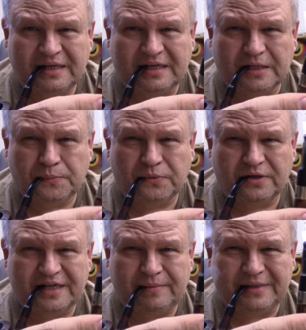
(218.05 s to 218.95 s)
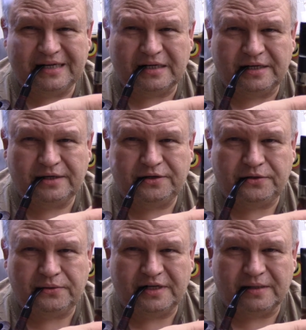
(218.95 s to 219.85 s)
it's pretty badly
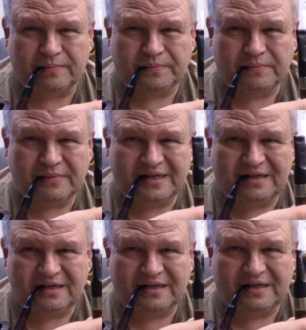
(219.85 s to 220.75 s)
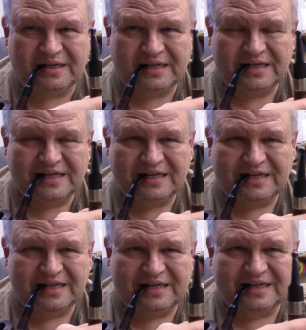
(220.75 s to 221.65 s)
chewed up, and
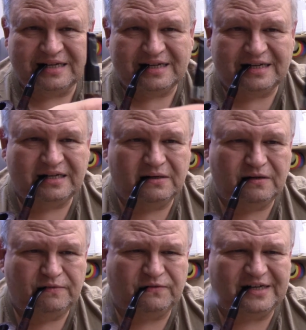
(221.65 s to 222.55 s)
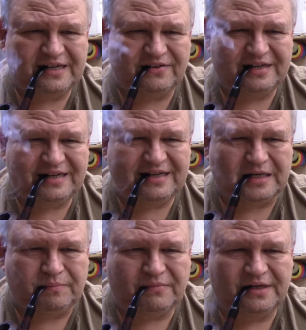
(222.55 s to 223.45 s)
I could file that
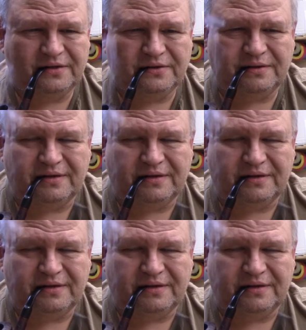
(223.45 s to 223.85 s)
out, but it's